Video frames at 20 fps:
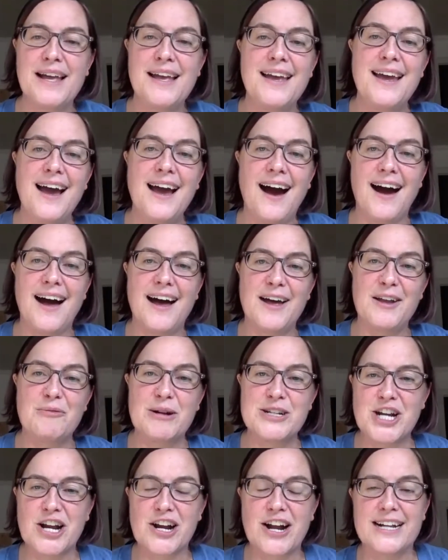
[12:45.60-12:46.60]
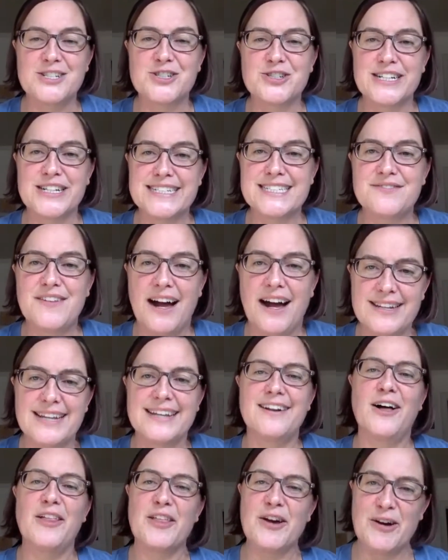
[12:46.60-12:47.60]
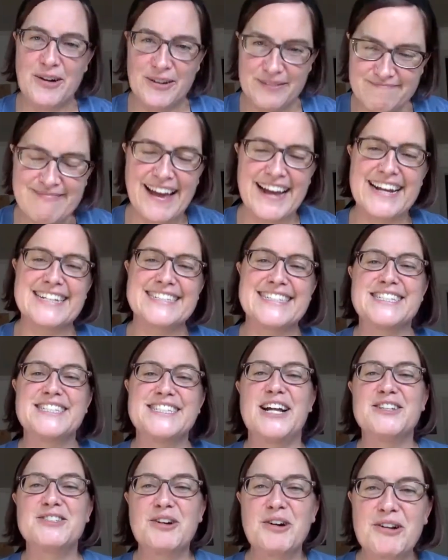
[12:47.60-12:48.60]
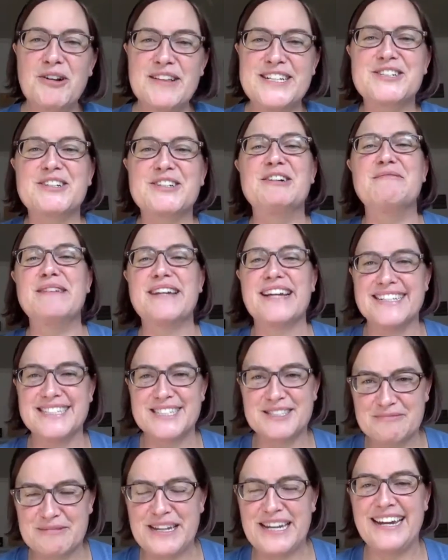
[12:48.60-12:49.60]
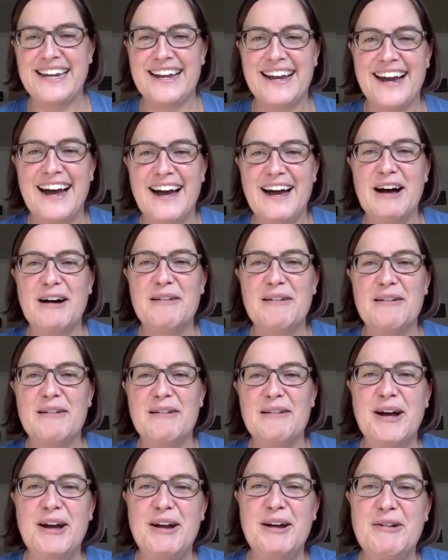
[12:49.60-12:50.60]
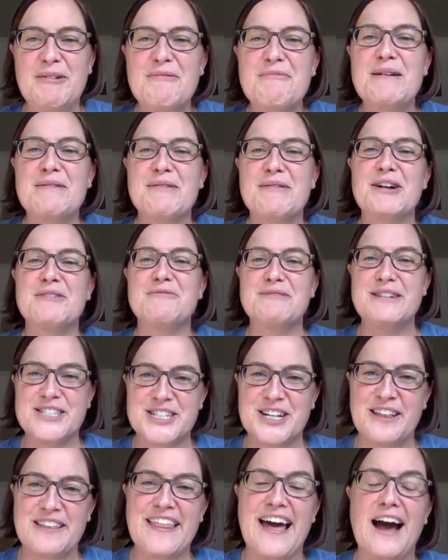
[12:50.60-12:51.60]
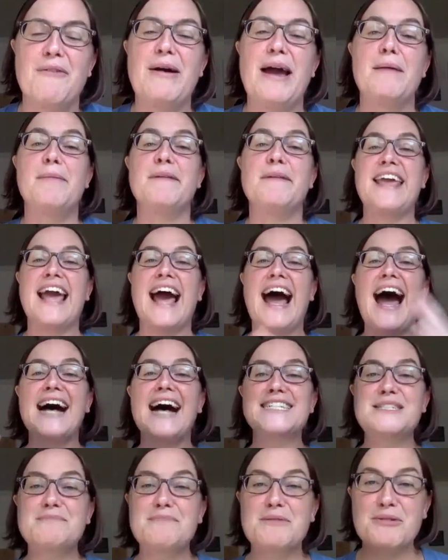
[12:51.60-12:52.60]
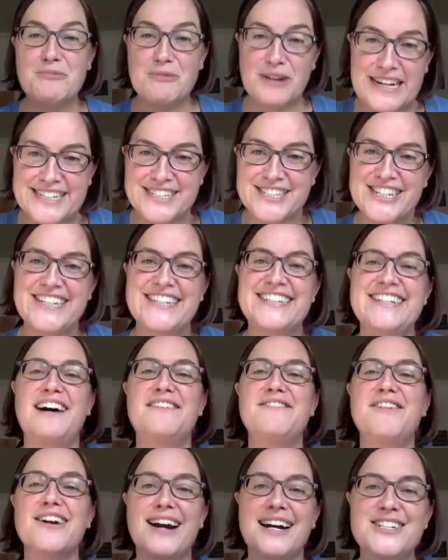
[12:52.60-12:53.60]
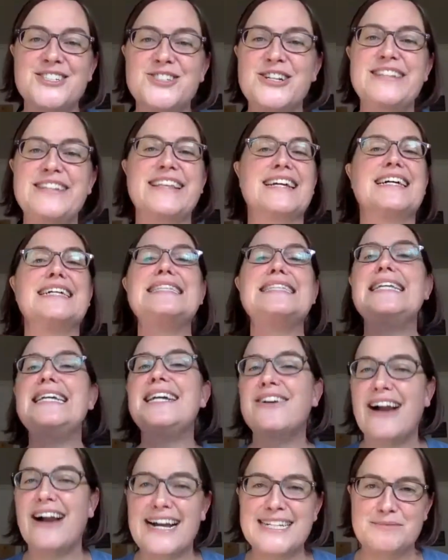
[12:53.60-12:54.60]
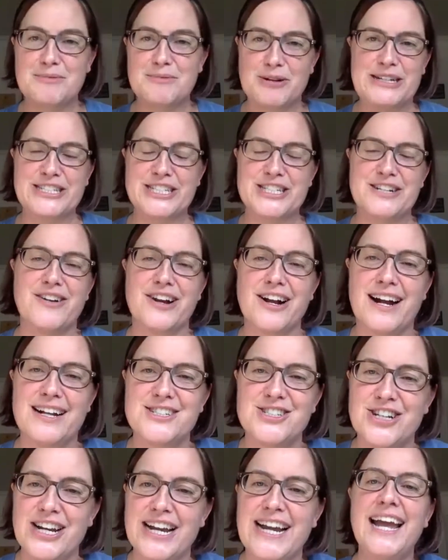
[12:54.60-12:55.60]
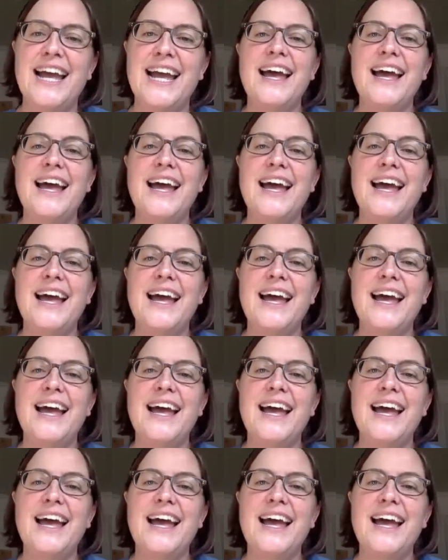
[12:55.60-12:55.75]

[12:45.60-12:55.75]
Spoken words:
on which our country is founded, although I guess that's not totally true because we weren't originally that way. But the aspiration of our country, the clear aspiration of our country,